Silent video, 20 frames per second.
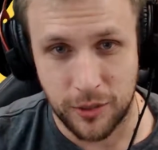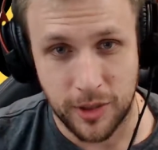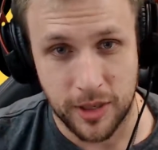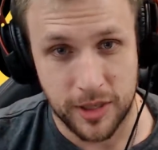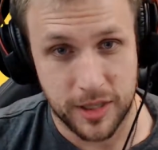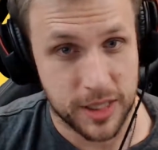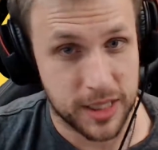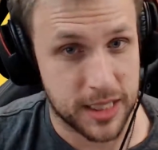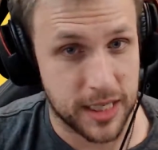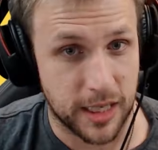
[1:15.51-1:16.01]
We got
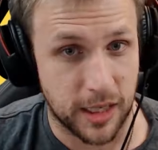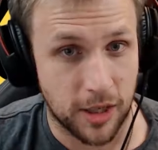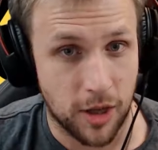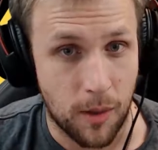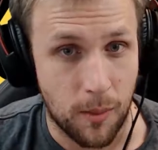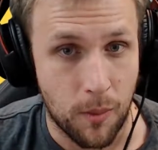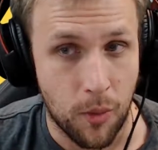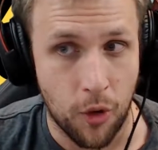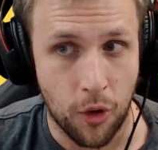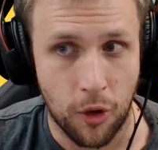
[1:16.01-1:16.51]
to see a
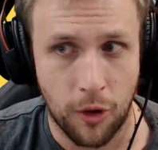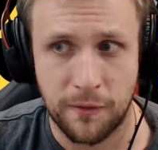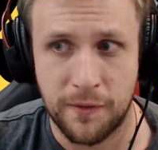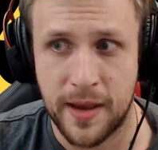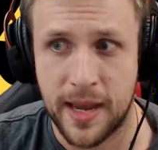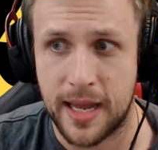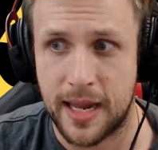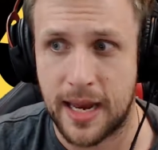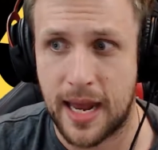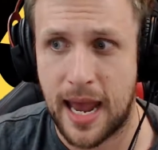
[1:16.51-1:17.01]
lot more of
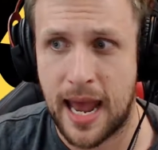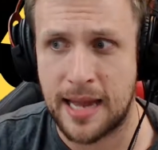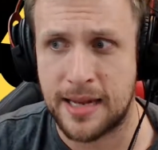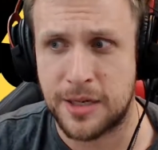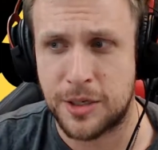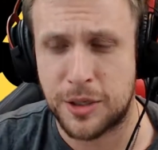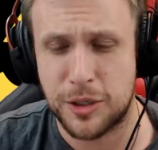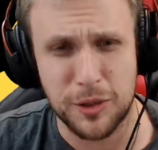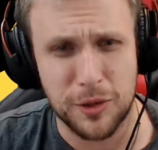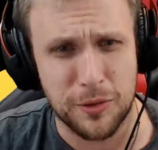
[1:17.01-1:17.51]
it,
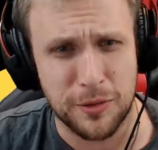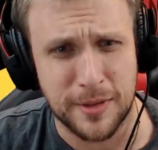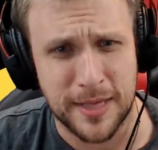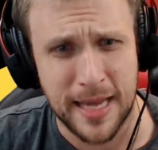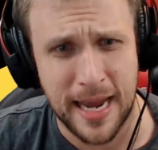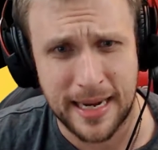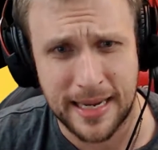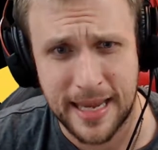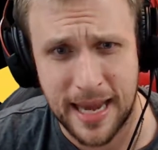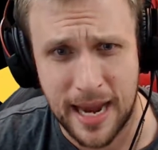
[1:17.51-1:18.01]
and dude,
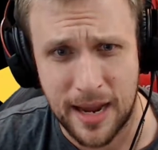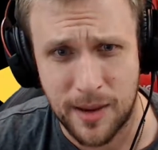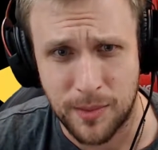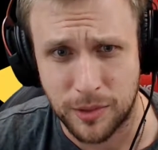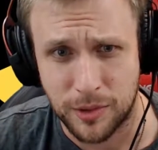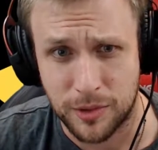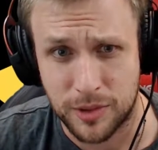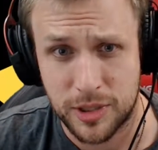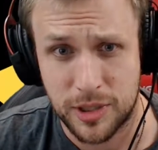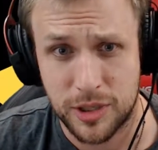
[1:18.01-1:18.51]
that game
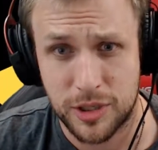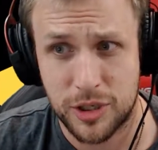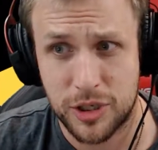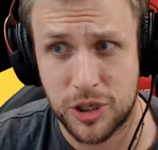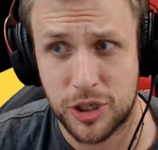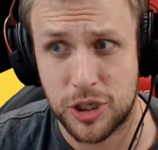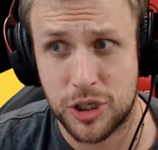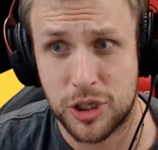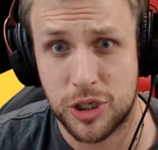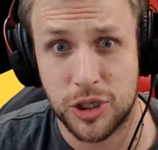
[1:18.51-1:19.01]
looks
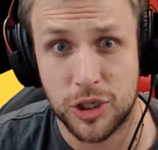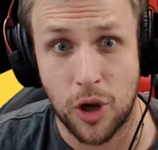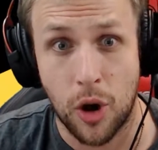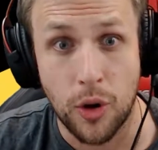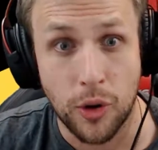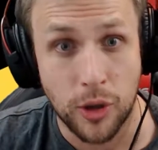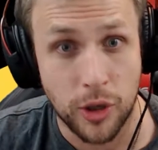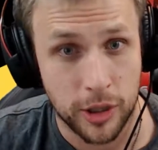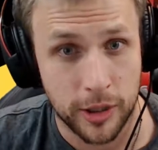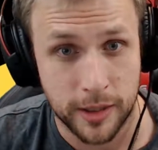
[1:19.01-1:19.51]

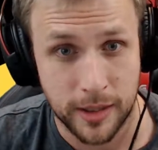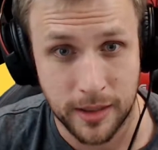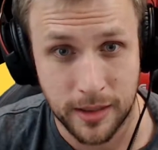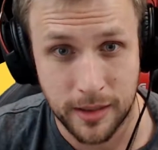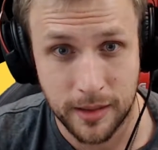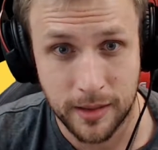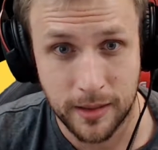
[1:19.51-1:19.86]
so good.